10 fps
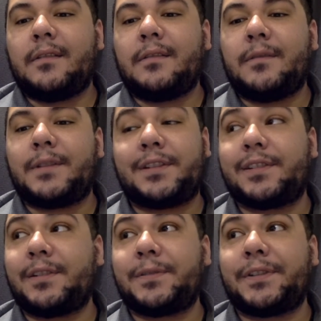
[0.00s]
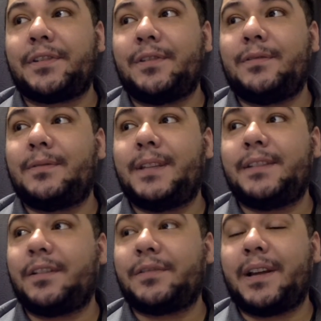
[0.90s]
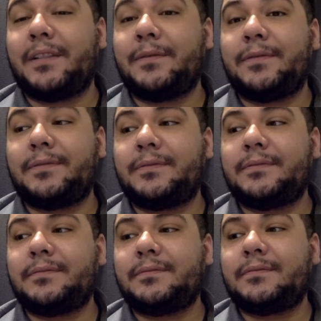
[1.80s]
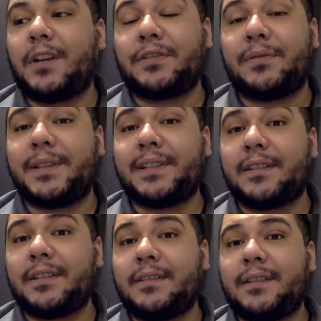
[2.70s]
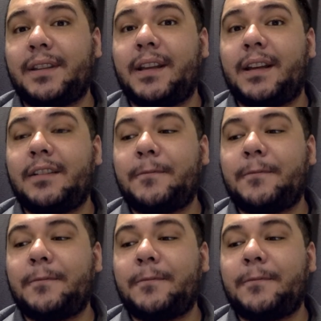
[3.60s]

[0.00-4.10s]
Which just goes to show he's also kind of altruistic in that.